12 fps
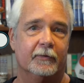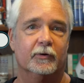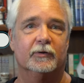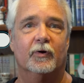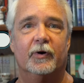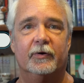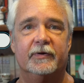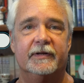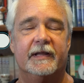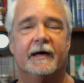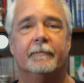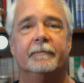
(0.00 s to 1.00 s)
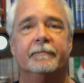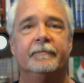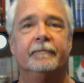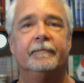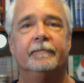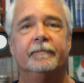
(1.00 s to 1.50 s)
they were loyal to them
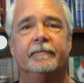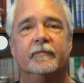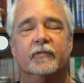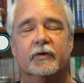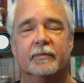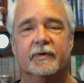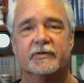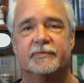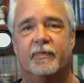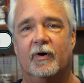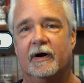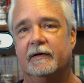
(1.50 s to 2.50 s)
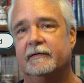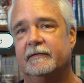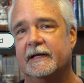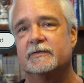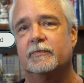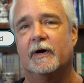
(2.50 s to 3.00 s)
for the most part.
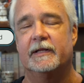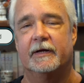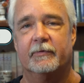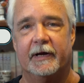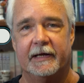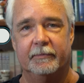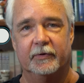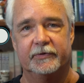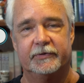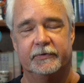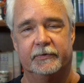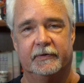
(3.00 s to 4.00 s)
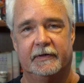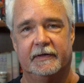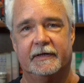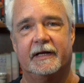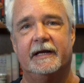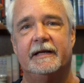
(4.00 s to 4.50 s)
That's why they were able to
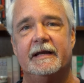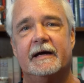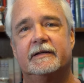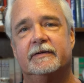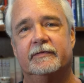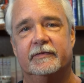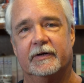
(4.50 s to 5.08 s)
connect